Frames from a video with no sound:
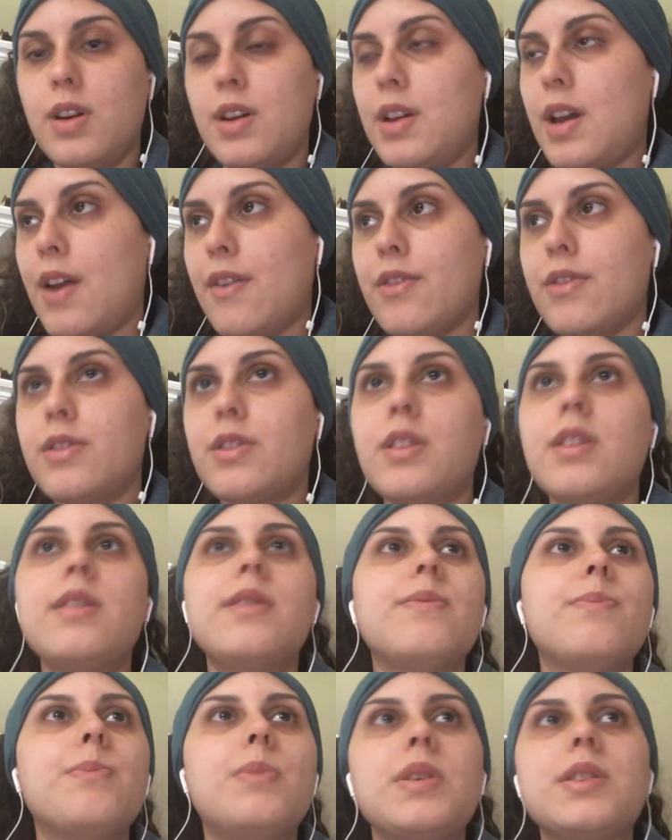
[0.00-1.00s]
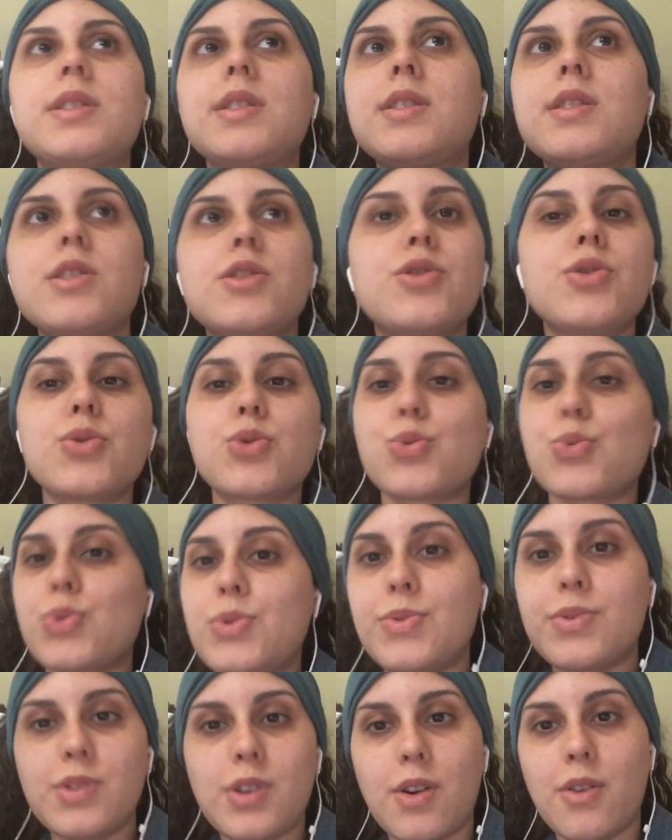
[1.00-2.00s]
every business as usual,
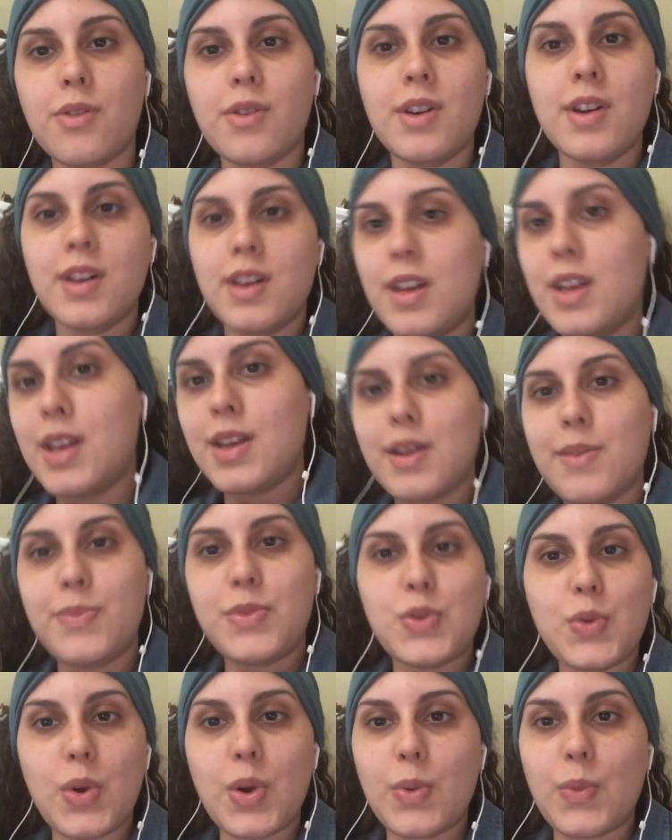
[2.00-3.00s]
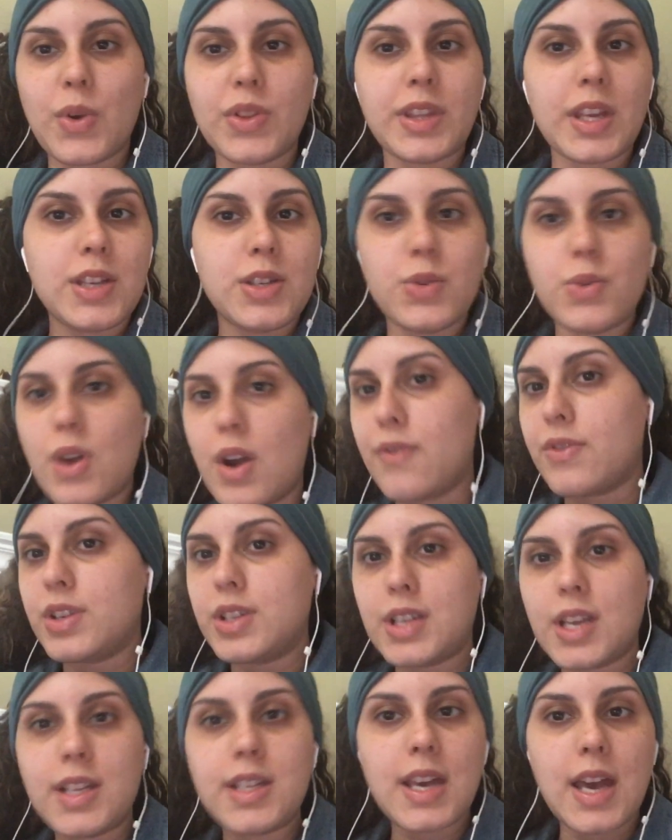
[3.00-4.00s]
doing what they do,
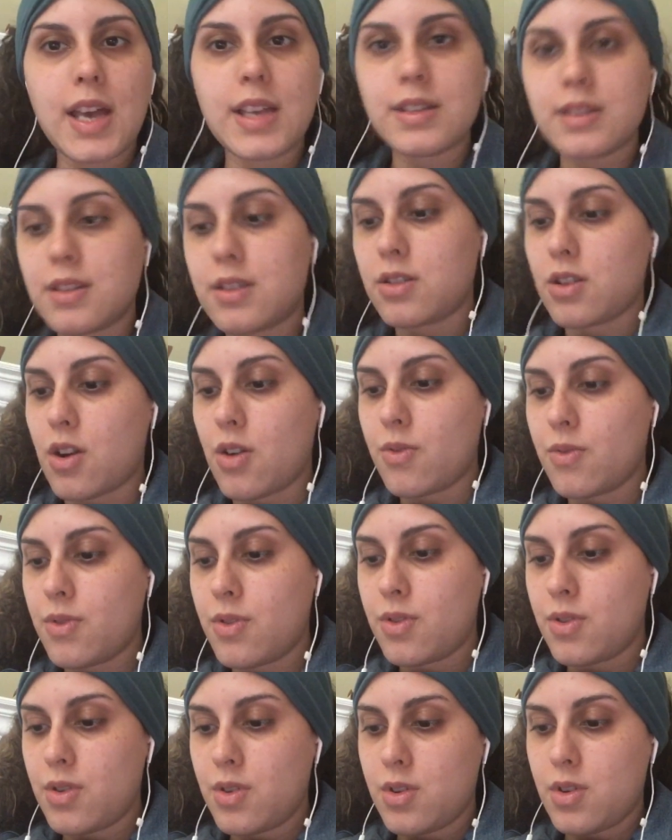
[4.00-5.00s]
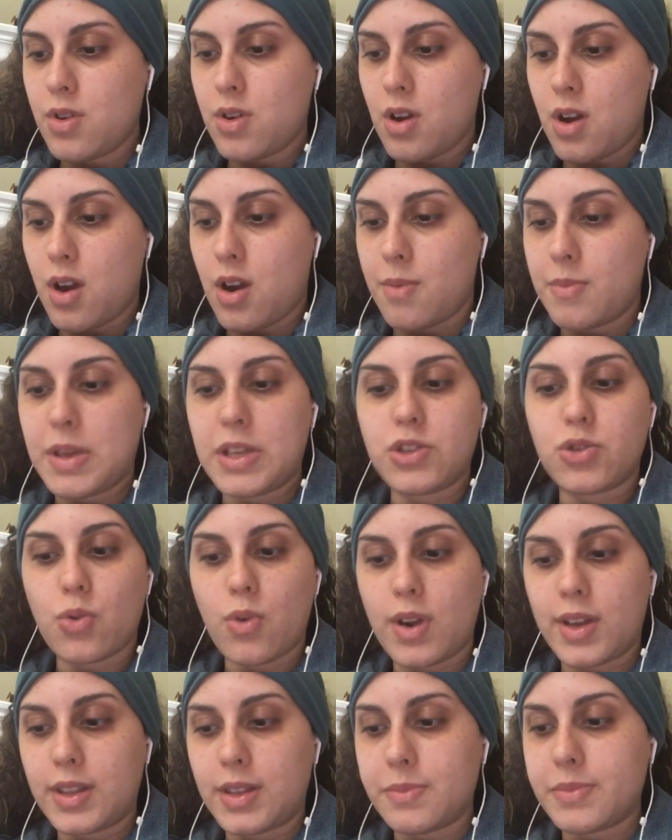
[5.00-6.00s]
everyday task,
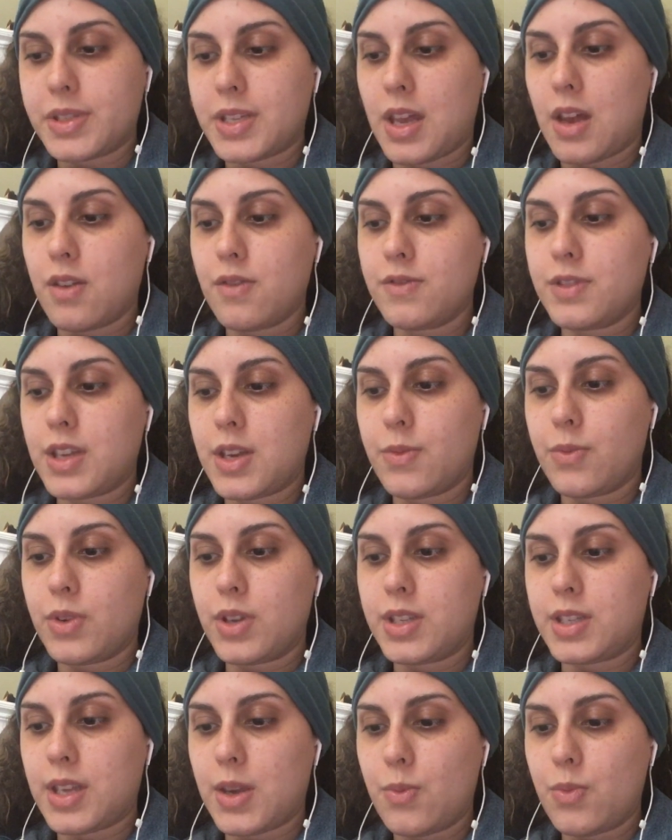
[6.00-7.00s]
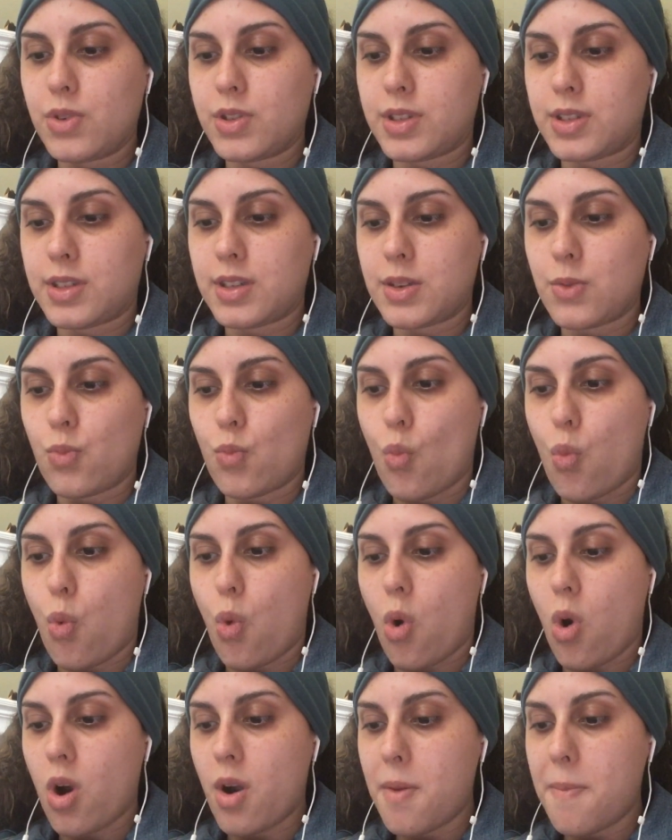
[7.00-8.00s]
enjoying themselves. It was
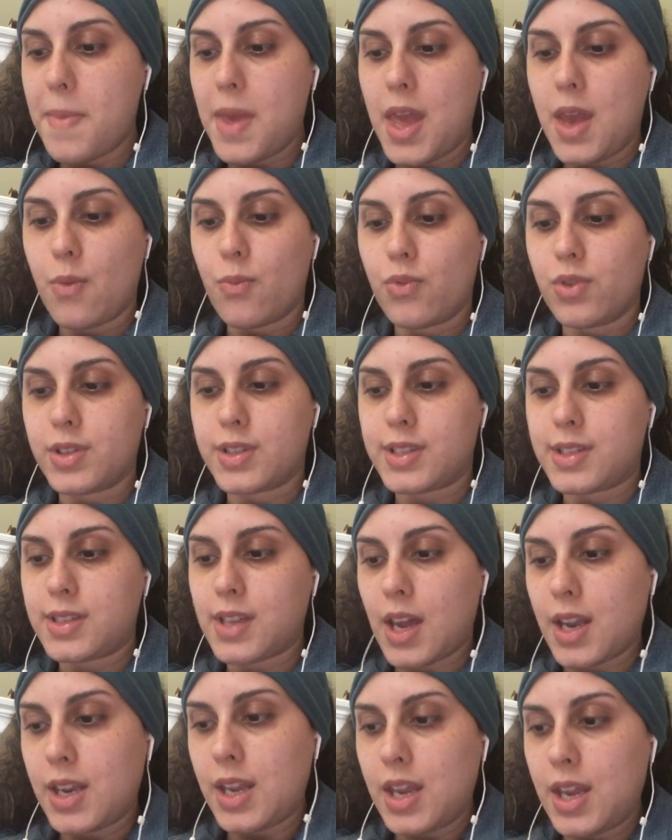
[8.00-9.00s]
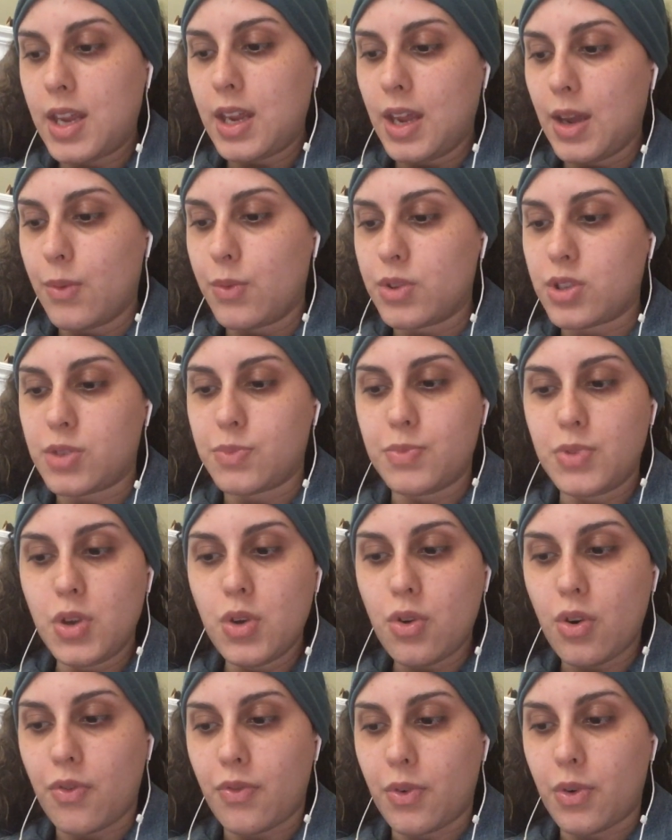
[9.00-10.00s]
warm. It was sunny. It was
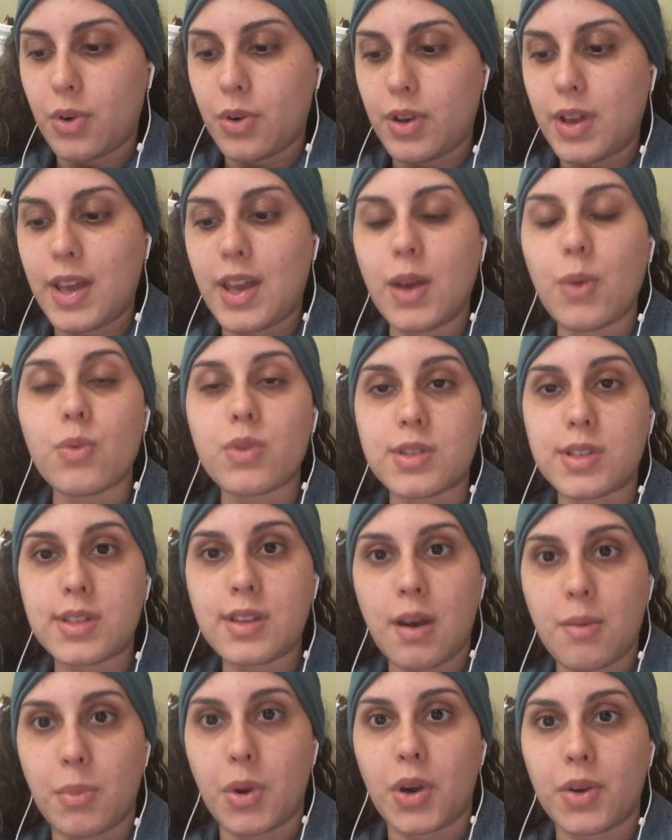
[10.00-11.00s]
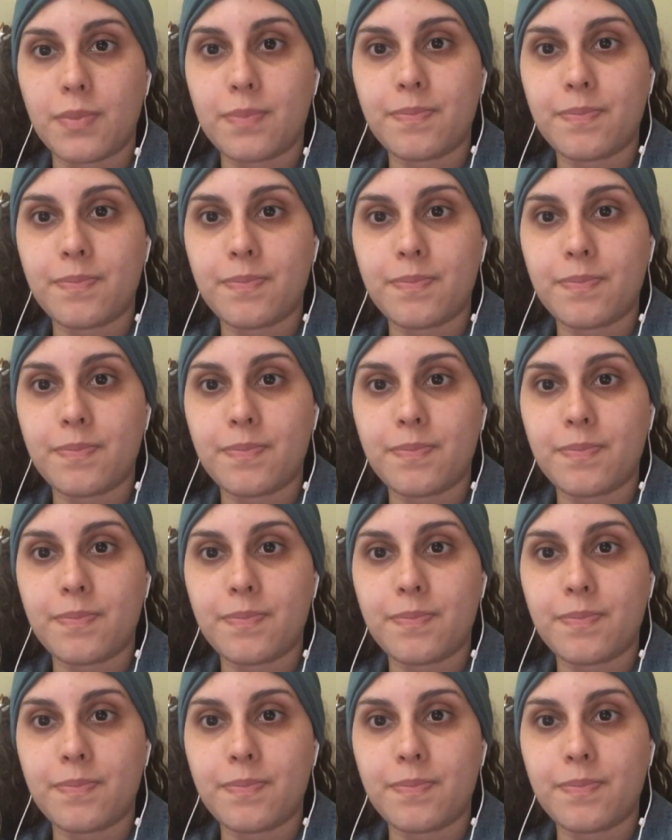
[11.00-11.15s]
beautiful. It was summer.